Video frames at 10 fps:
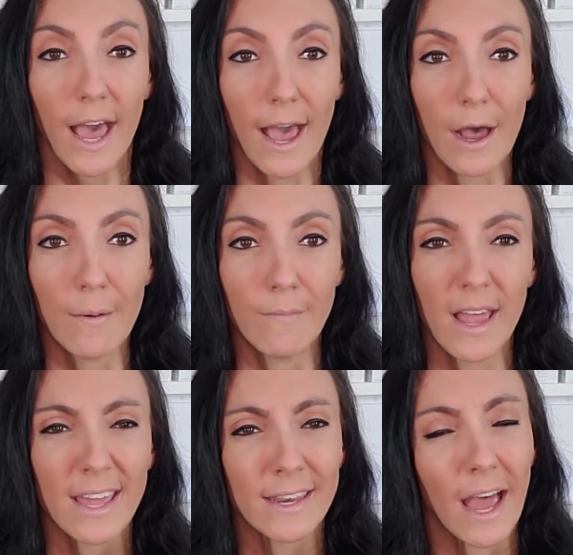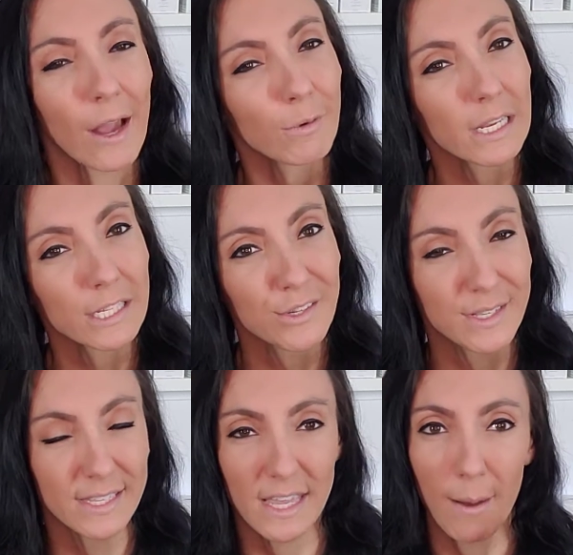And I would like to
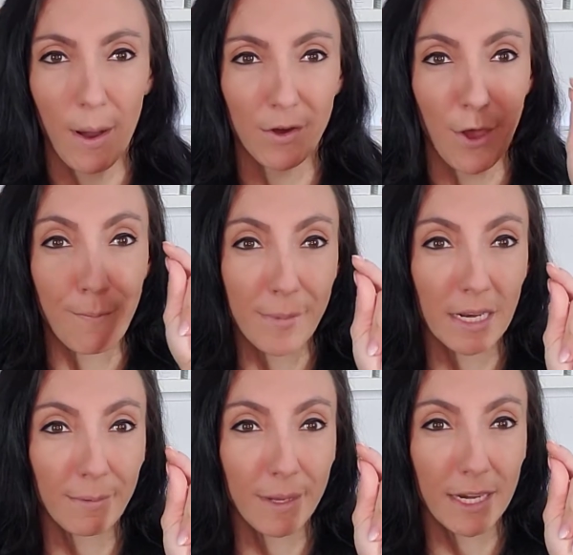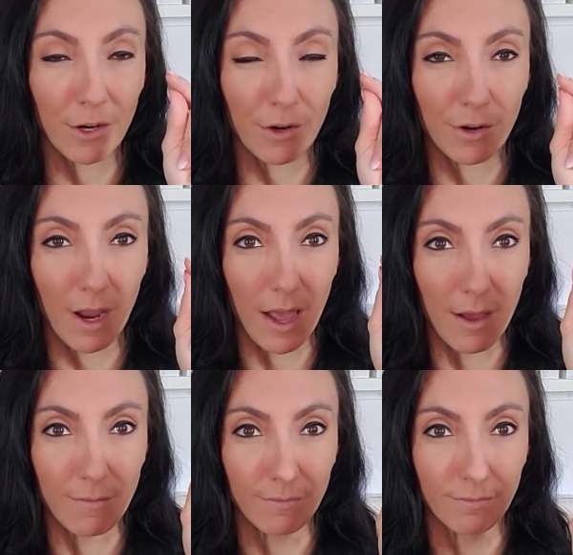see about a millimeter
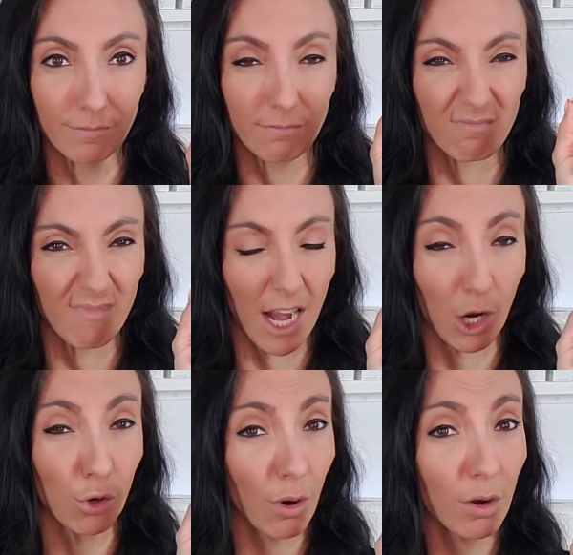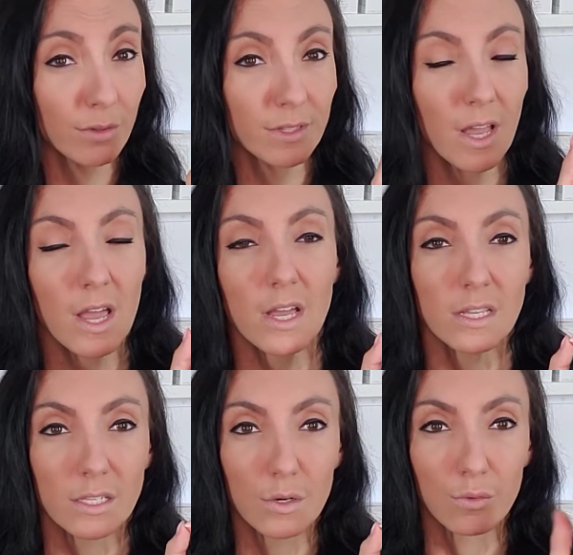hair growth.
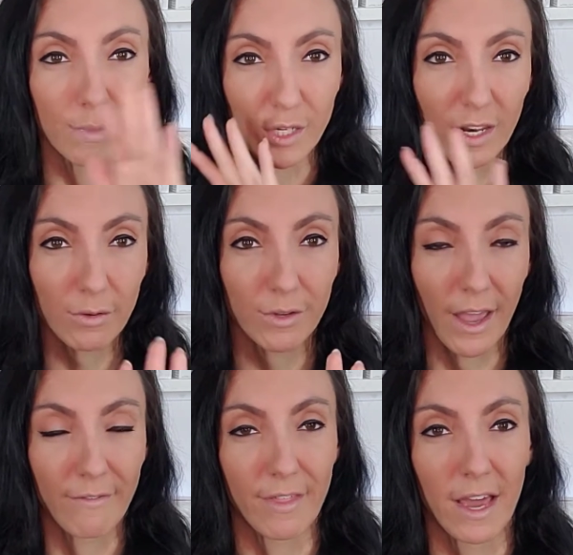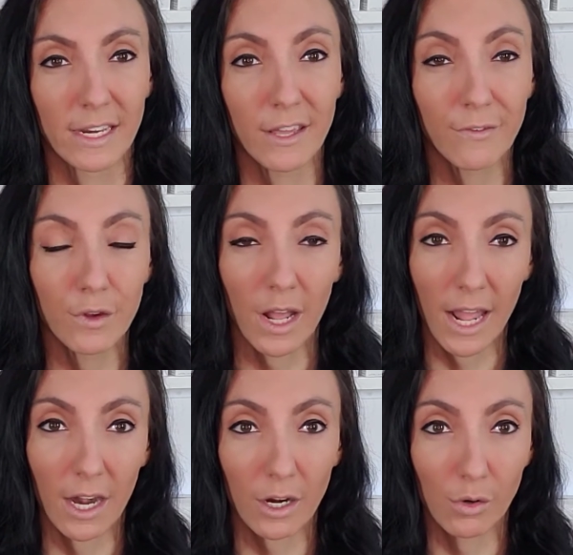So make sure that you have that. If your
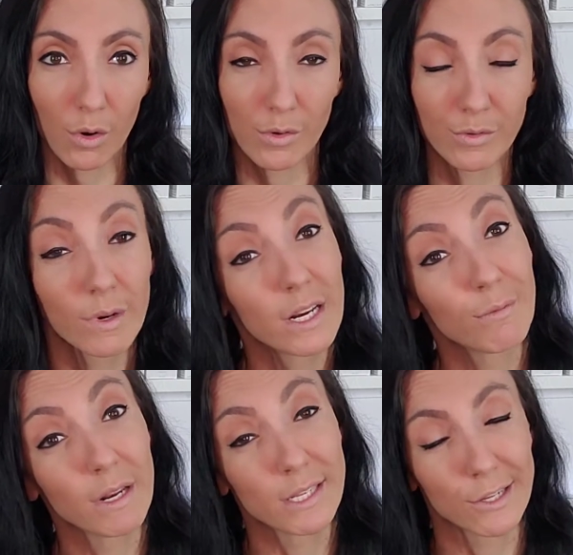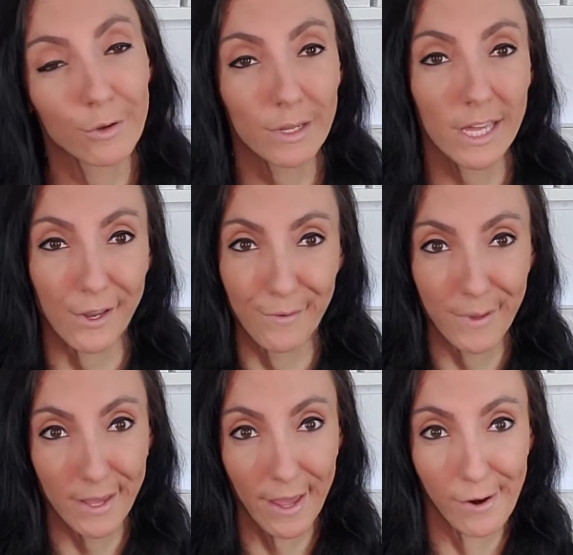hair grows really, really slowly, it could
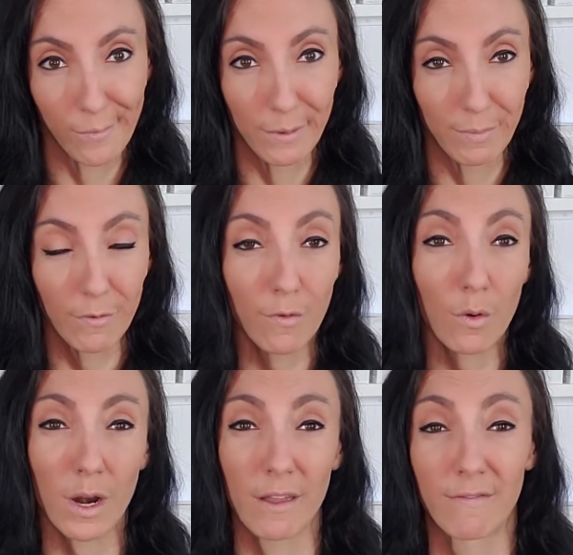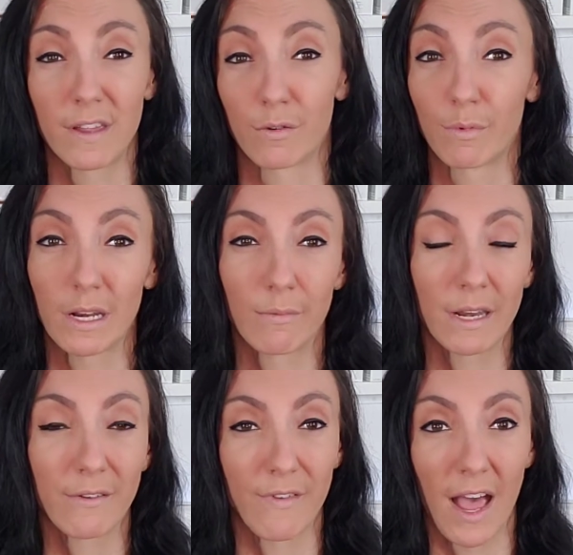be a little bit before. If they're really,
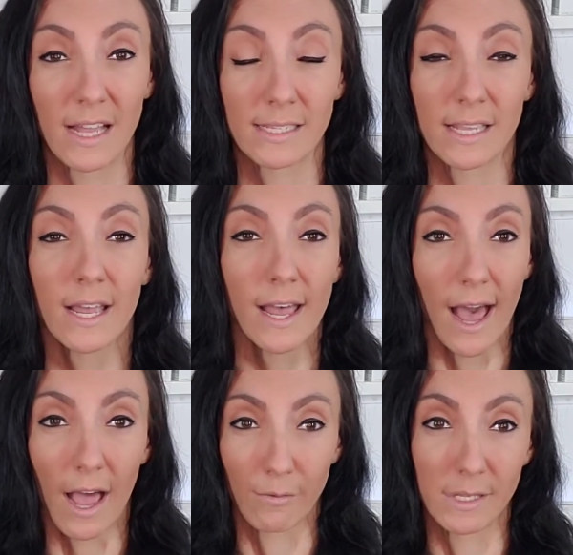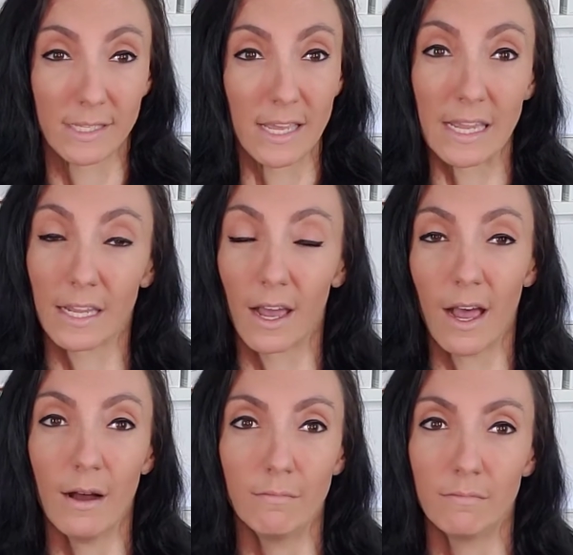really fast, I would say
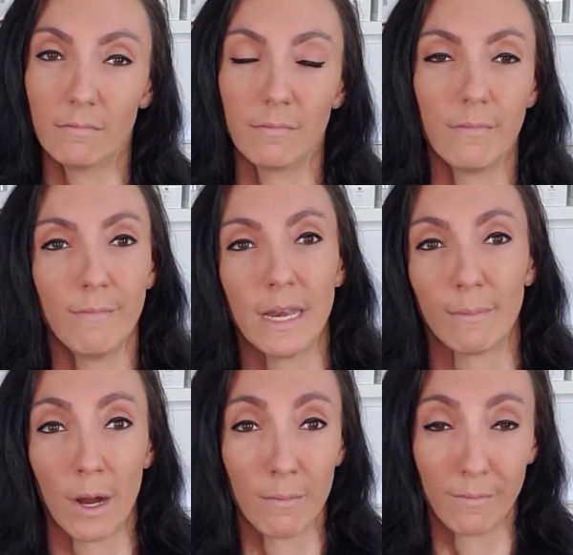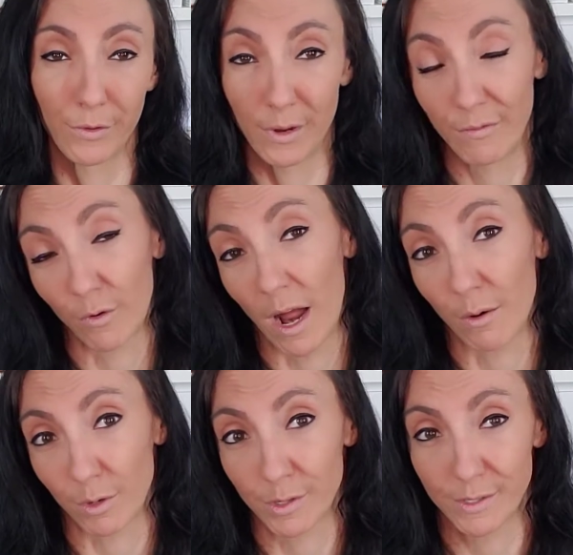minimum 24
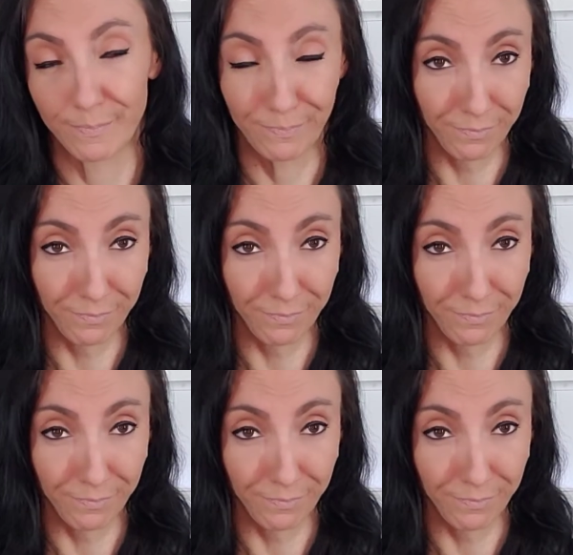hours.